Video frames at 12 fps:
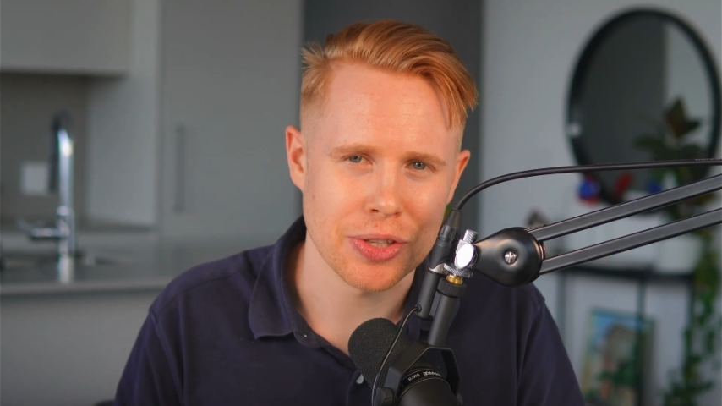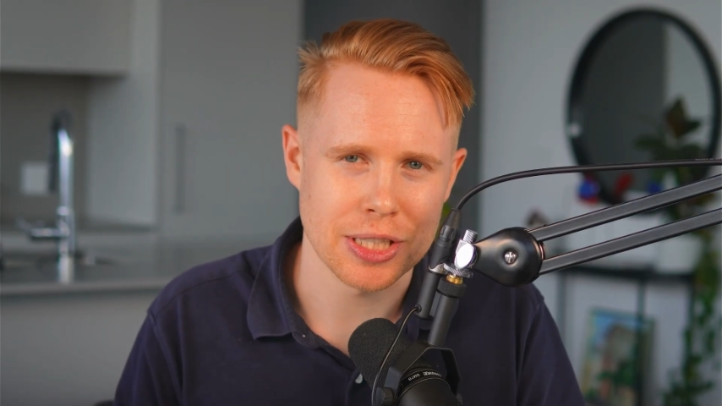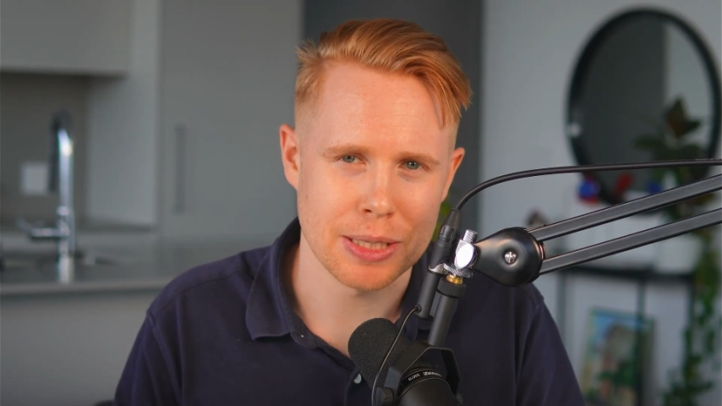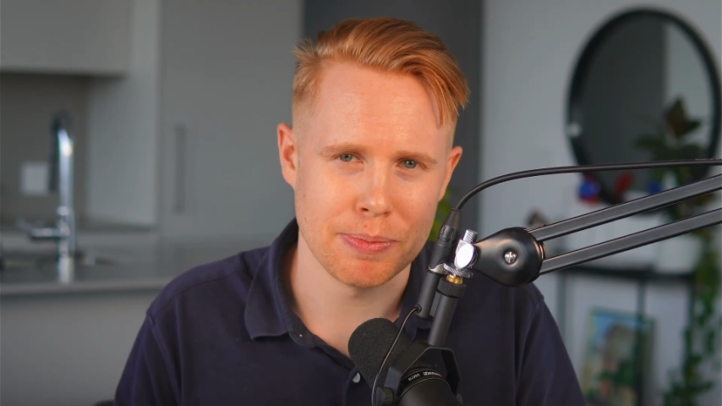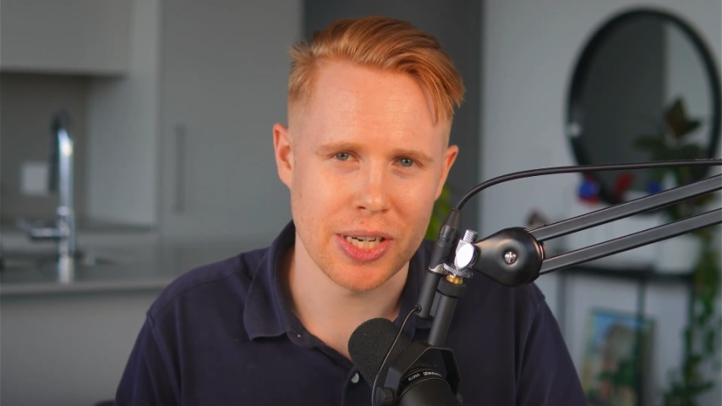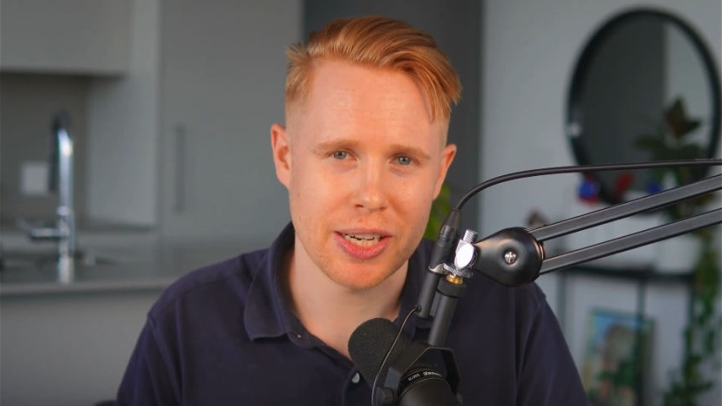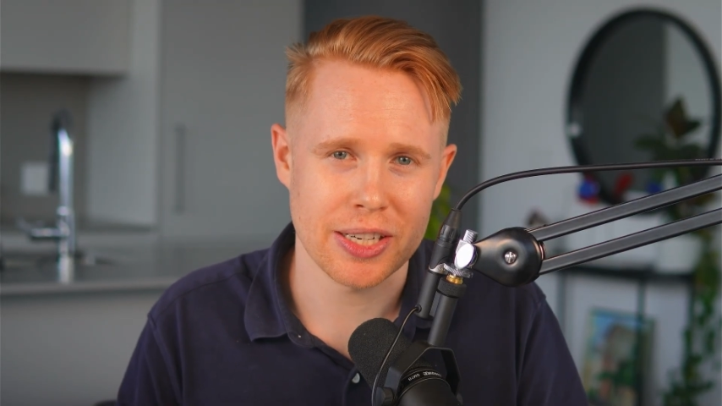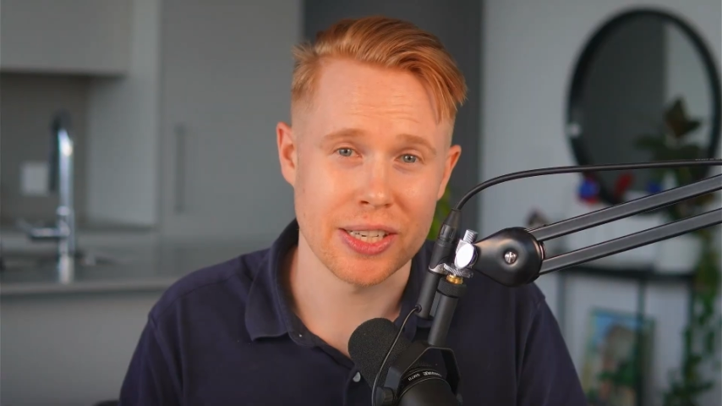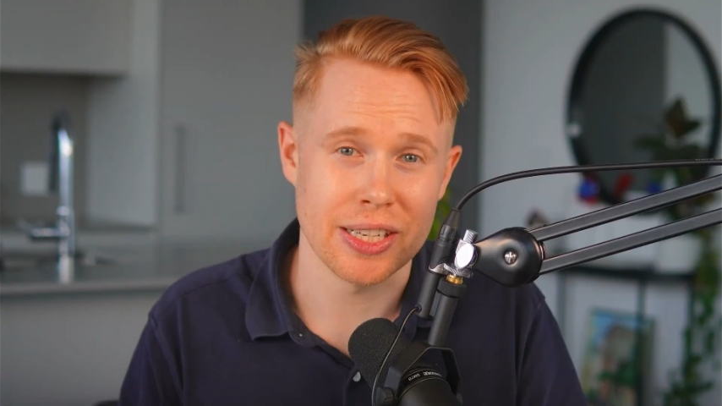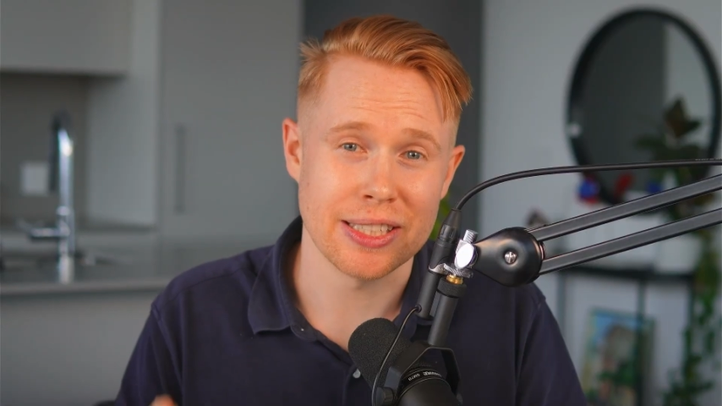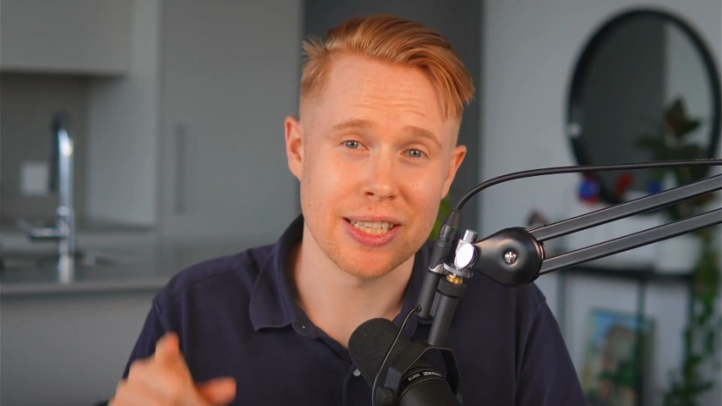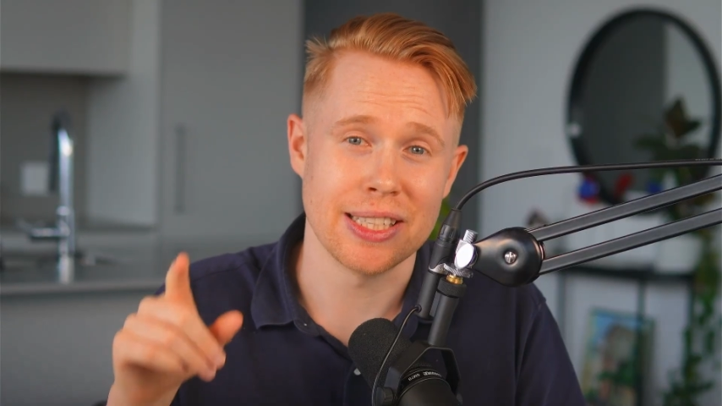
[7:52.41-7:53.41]
this
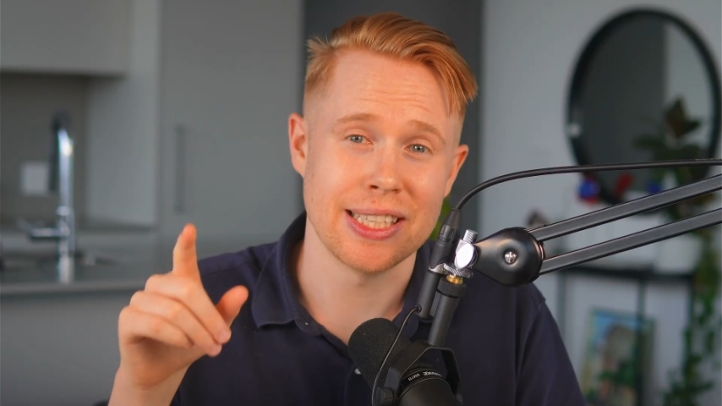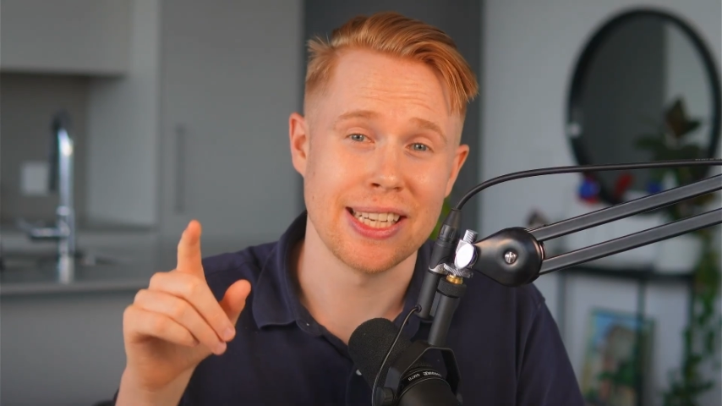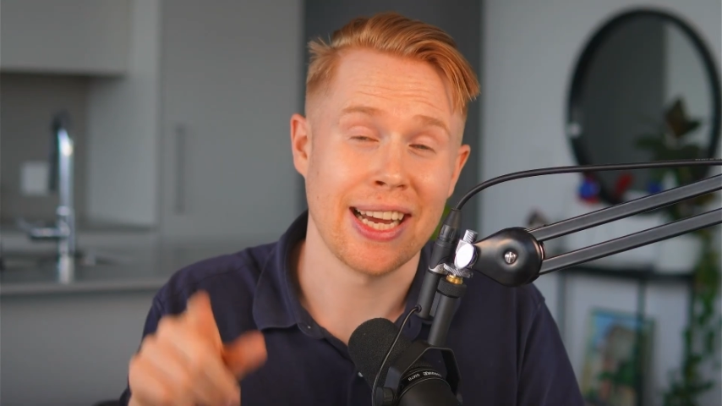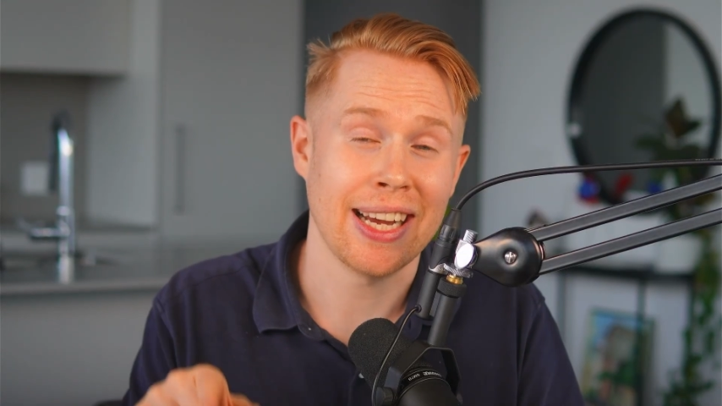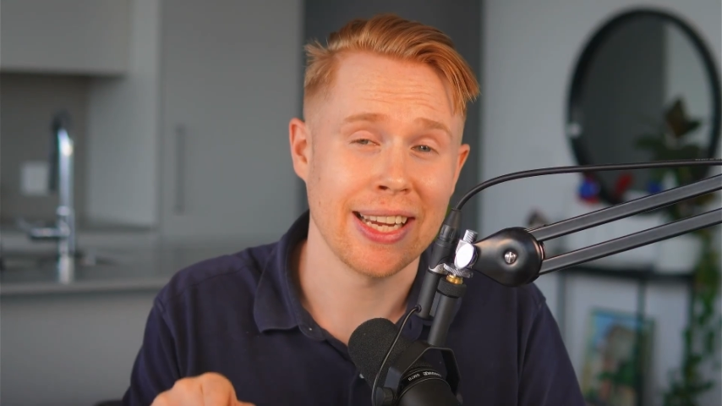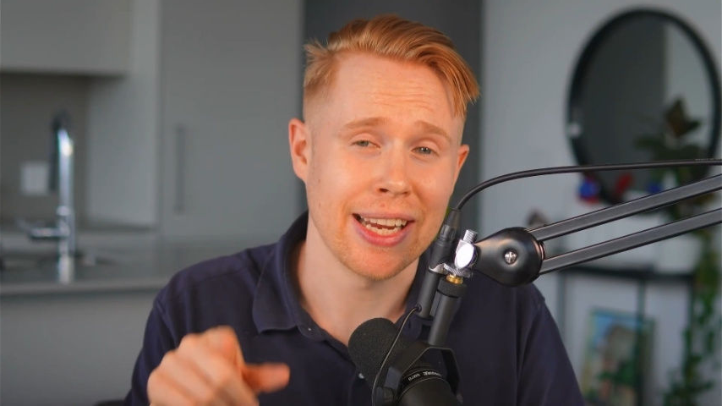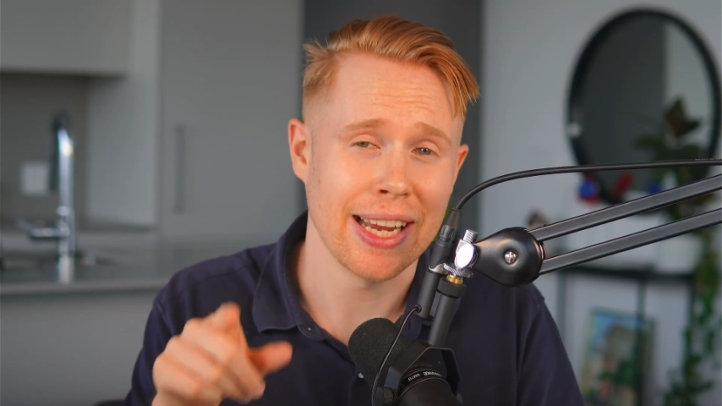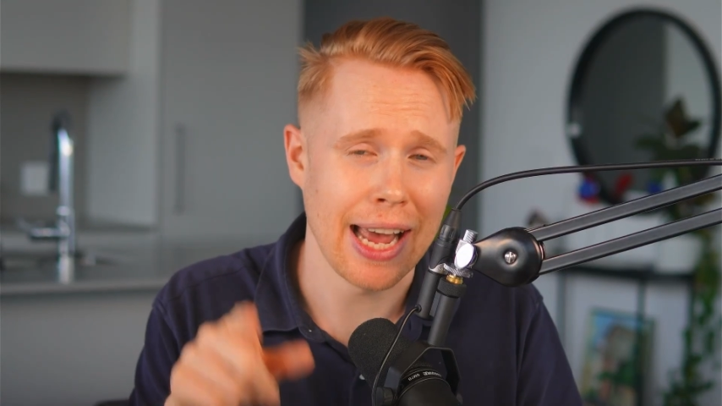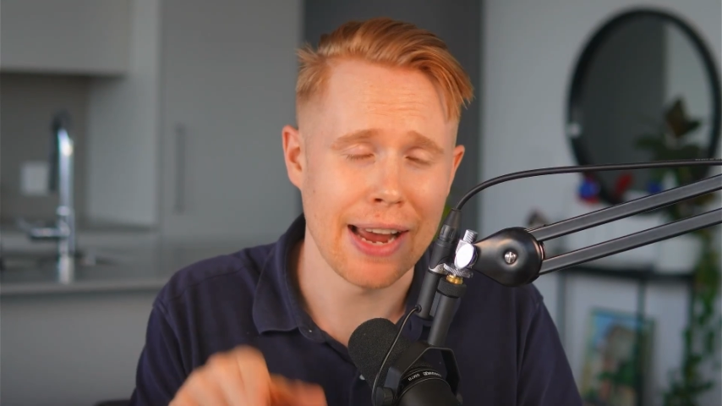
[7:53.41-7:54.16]
objection is to tie